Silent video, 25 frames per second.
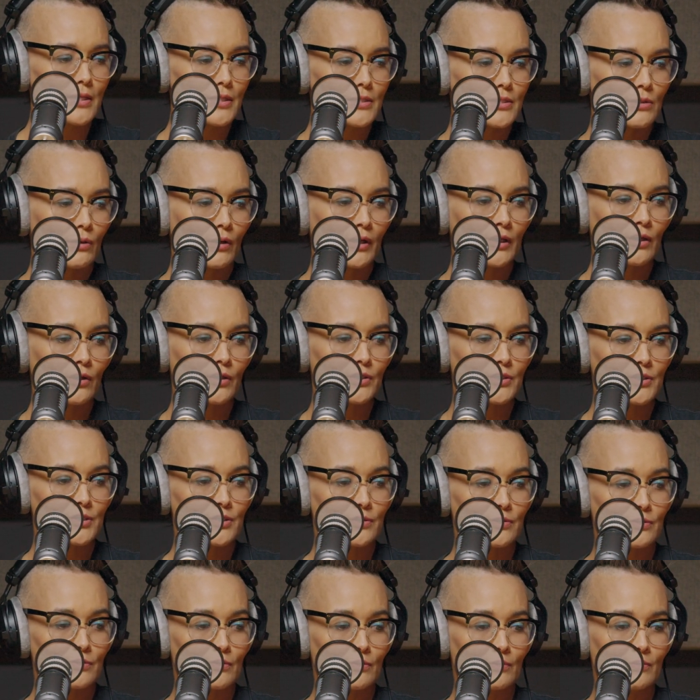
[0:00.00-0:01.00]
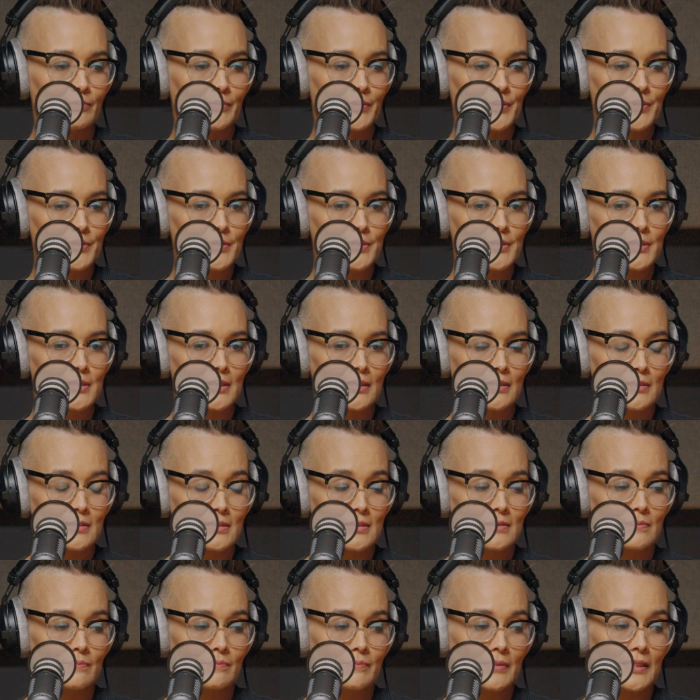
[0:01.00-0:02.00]
So I got to almost
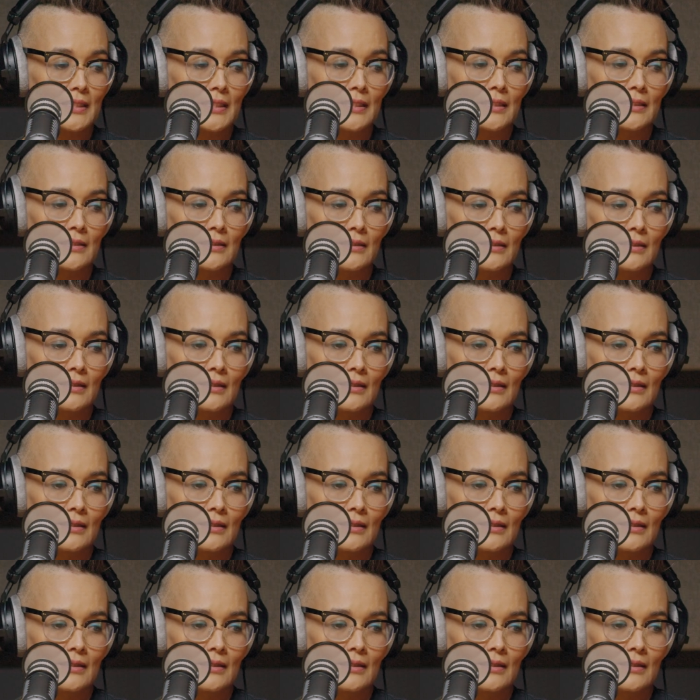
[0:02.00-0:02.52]
submitting